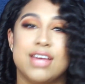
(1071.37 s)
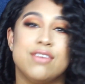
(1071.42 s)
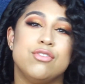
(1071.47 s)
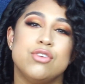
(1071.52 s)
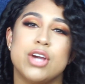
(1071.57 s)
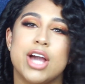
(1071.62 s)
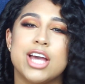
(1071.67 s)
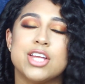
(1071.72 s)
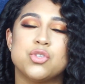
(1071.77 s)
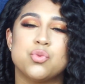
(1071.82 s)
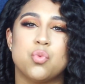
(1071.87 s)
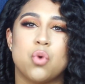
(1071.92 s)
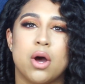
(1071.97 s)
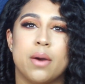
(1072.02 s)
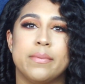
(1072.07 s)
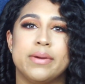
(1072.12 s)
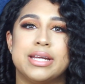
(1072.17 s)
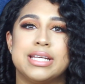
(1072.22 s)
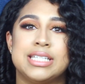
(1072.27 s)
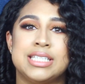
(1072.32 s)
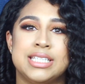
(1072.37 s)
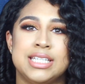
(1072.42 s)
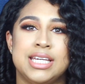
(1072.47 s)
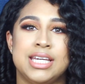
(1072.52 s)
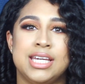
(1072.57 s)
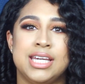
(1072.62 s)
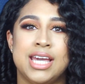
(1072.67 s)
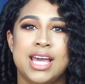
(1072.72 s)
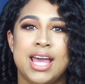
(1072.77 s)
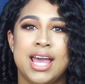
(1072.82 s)
If you guys want me to
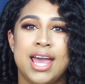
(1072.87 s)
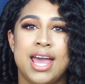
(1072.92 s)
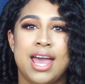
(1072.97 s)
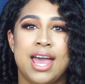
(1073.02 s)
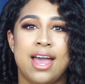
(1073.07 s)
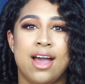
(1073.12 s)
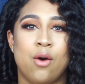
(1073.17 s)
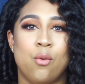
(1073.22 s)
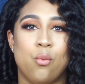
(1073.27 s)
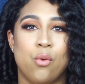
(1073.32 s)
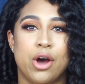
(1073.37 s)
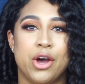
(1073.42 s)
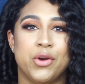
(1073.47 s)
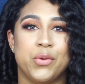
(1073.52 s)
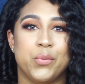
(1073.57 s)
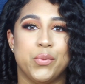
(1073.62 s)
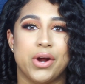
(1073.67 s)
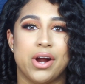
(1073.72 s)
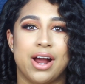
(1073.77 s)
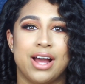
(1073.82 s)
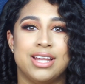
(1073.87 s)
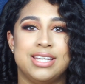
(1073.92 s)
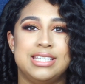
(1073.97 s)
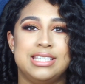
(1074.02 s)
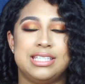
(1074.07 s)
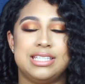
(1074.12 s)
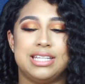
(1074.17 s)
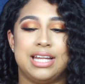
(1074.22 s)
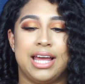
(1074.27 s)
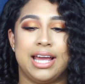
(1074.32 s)
see one where I
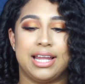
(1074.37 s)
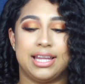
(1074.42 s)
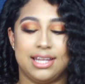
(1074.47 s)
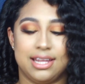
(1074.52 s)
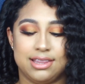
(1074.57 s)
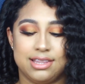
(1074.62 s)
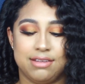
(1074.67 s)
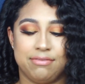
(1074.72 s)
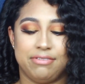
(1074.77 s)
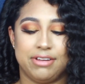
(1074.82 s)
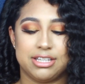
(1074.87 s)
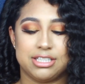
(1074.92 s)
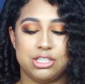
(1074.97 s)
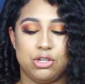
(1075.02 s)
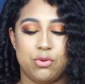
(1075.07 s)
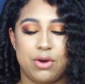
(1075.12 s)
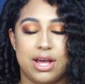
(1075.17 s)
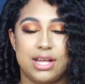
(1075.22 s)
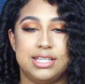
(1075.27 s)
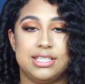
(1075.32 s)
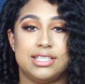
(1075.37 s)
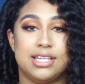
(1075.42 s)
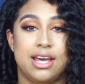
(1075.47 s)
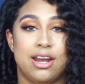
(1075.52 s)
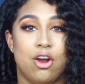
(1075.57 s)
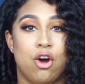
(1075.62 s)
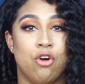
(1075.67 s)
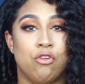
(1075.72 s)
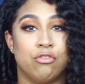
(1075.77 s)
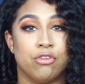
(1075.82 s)
like let the flexi rod
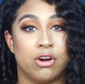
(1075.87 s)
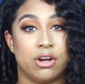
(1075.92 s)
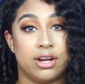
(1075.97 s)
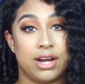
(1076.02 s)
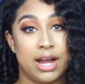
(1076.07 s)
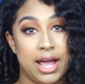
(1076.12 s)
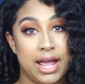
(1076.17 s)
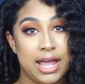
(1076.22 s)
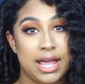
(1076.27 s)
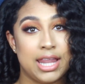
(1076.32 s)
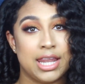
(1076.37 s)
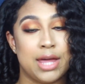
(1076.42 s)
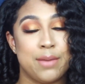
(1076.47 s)
set overnight,